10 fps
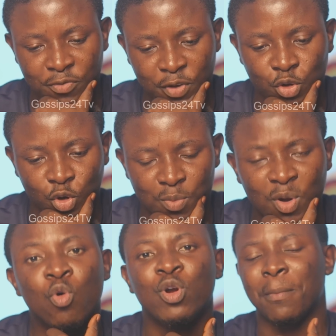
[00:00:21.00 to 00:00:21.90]
on any video, no,
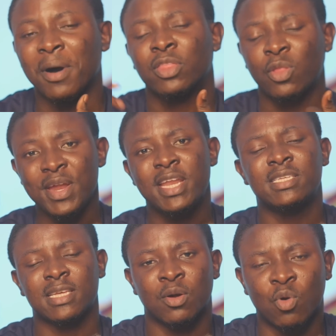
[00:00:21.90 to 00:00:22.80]
me hooned about 3
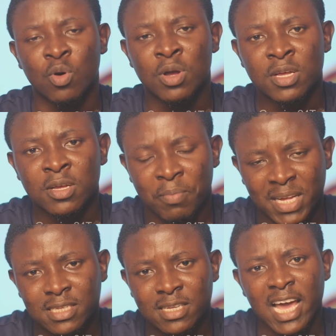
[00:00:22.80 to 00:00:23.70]
days ago.
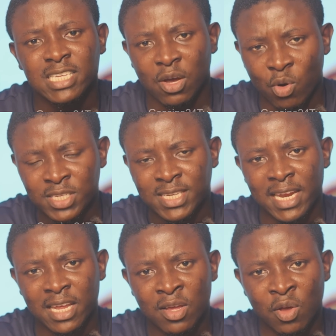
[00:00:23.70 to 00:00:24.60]
But I said
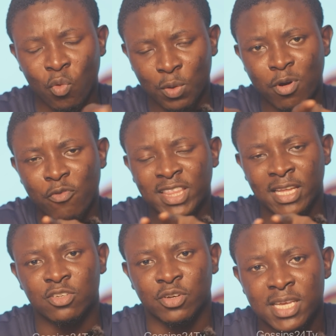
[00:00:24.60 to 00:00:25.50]
coincided with
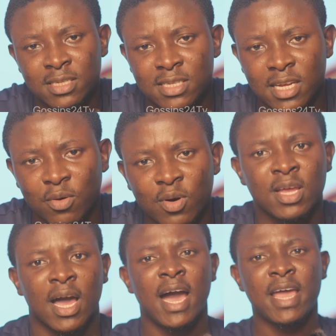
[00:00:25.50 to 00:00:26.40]
Prophet Nigel Gaisie, you know.
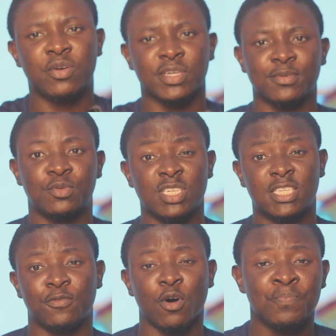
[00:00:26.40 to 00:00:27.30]
Hi, Gossip
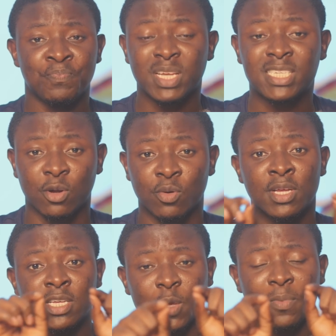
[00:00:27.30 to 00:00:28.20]
24. Myself,
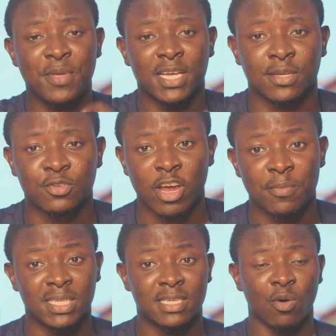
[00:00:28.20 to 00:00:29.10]
so be near
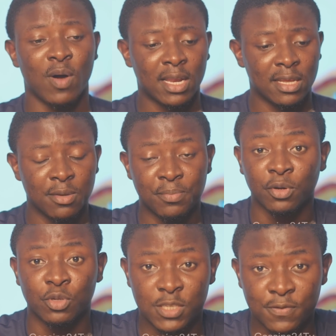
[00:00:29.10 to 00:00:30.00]
subscribe button. Now I click the
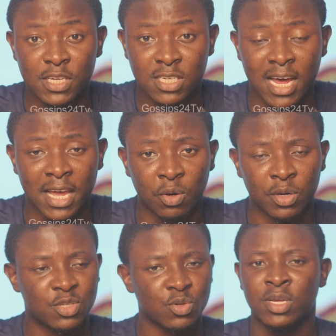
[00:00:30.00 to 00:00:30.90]
bell notification
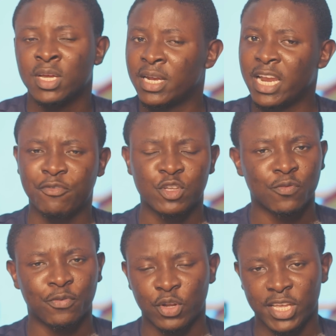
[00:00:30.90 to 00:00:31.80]
icon. So now,
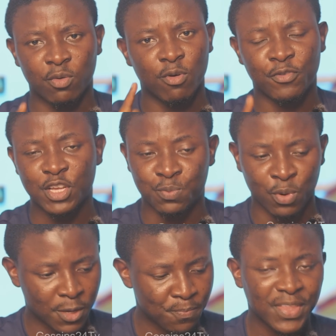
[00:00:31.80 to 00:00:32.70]
if you follow your
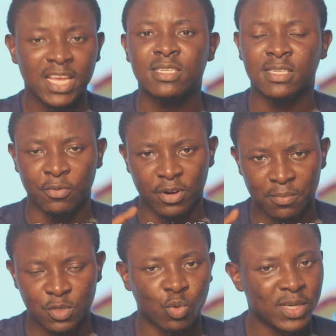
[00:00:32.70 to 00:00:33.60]
Facebook,
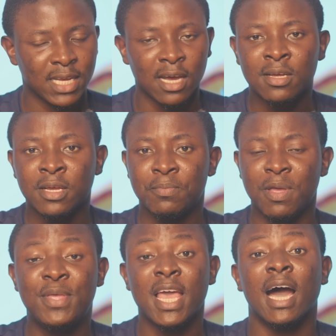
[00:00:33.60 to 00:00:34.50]
Instagram, Twitter,
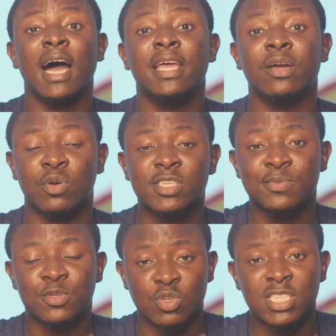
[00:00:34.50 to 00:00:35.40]
maybe
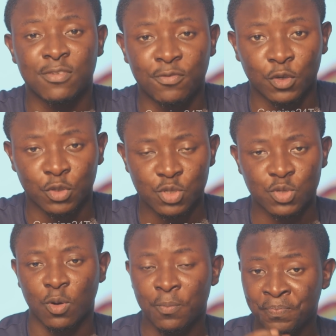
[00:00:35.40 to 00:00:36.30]

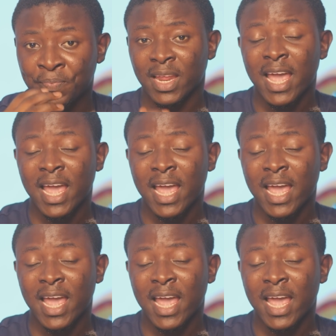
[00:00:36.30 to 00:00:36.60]
gossips24.com,